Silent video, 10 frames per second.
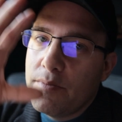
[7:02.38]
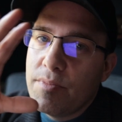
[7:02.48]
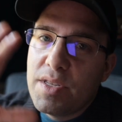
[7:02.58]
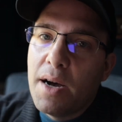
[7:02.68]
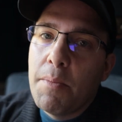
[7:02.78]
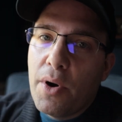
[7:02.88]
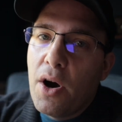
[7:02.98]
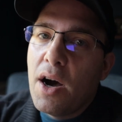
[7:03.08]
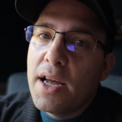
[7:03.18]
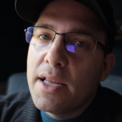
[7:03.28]
dump
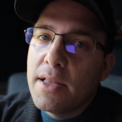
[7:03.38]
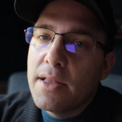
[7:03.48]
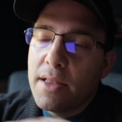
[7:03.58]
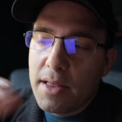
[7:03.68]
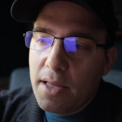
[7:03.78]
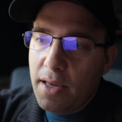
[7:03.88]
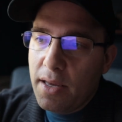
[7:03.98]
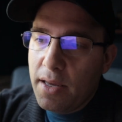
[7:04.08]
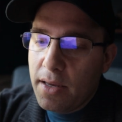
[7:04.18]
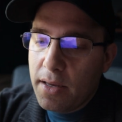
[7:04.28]
on
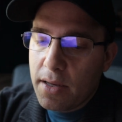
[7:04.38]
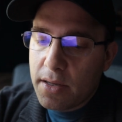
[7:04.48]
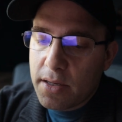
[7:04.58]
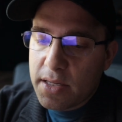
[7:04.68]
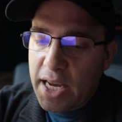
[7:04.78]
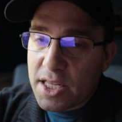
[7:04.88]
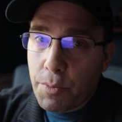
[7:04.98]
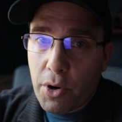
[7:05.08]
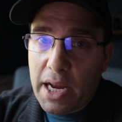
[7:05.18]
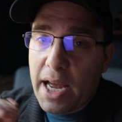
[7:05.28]
the tech
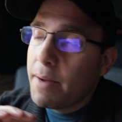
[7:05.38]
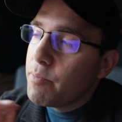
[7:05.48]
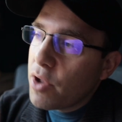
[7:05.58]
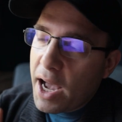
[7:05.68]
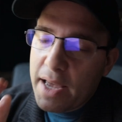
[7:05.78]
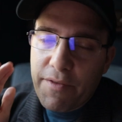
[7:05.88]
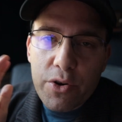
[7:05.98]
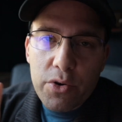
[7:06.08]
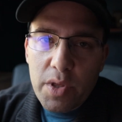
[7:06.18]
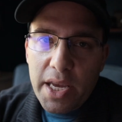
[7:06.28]
support guy. I'm not. If you
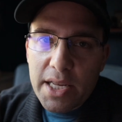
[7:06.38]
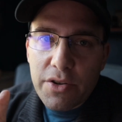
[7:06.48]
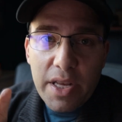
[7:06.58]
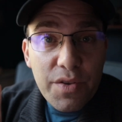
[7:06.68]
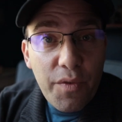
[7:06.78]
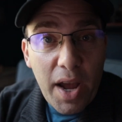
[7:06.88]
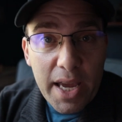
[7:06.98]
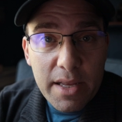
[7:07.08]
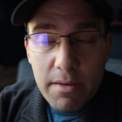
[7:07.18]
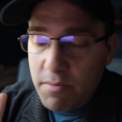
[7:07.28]
don't know the answer, that's
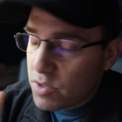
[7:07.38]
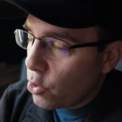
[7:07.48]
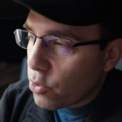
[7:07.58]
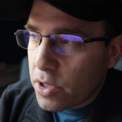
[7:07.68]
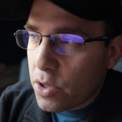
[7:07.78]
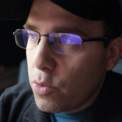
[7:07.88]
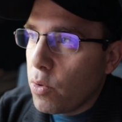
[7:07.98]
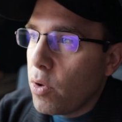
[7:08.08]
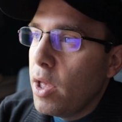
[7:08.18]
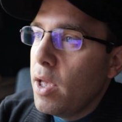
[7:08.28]
fine. Totally
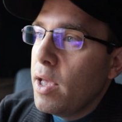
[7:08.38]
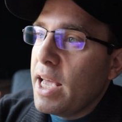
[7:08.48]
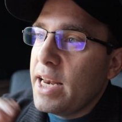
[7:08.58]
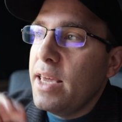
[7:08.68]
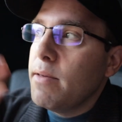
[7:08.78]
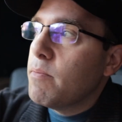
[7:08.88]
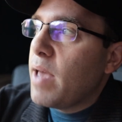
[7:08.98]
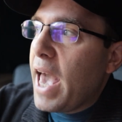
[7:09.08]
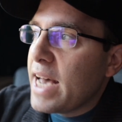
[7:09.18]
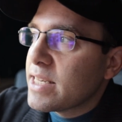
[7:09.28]
cool. And he
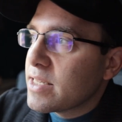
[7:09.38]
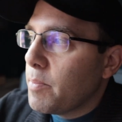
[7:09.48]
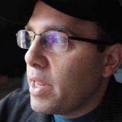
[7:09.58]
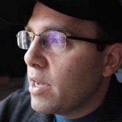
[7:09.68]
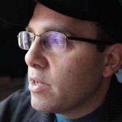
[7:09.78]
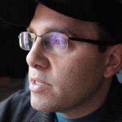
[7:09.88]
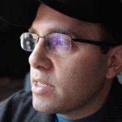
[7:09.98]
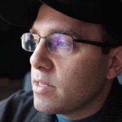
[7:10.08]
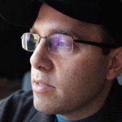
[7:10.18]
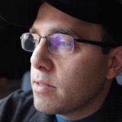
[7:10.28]
asked somebody else
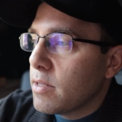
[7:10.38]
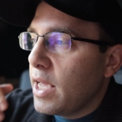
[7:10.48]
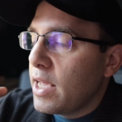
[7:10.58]
and